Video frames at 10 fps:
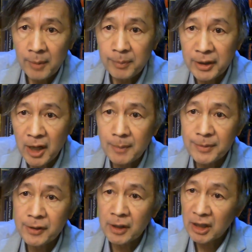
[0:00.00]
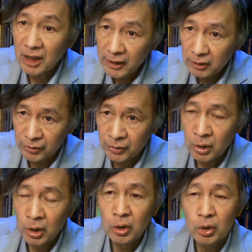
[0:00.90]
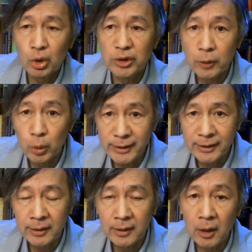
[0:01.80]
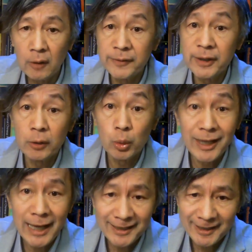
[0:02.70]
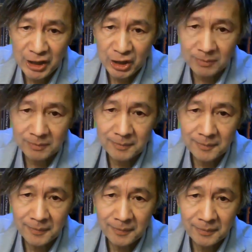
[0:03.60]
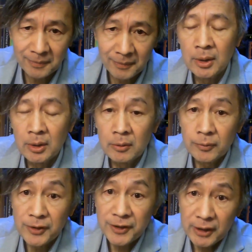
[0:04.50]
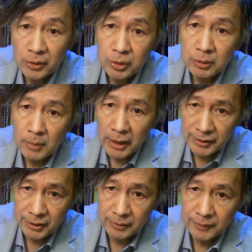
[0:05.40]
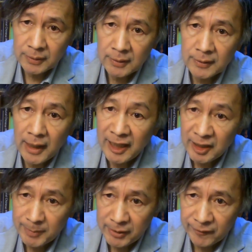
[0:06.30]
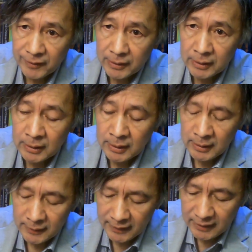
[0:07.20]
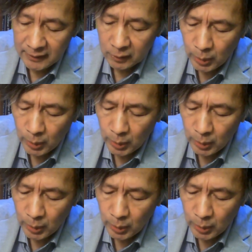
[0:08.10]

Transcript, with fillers: becomes close to the rate of the relaxation. For CO2 molecules in the atmosphere, the